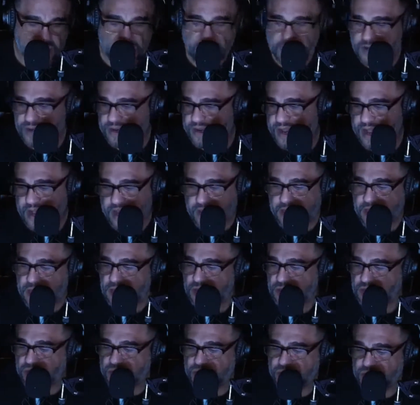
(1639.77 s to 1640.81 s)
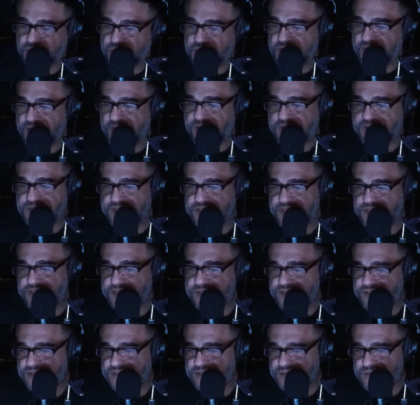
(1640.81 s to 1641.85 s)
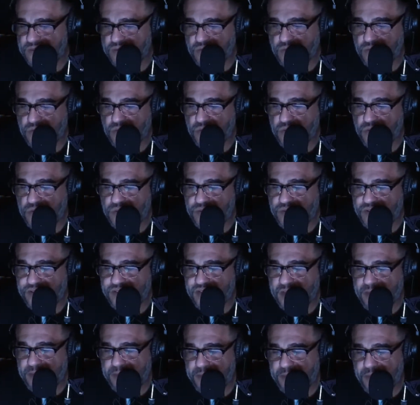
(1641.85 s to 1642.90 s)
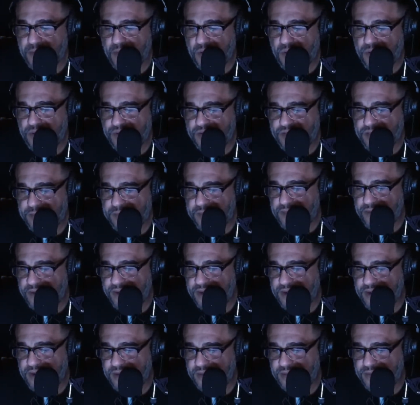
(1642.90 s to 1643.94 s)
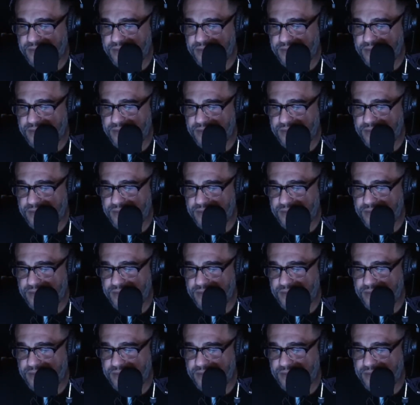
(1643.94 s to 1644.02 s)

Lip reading: Now he loses the election. Who did they bring up?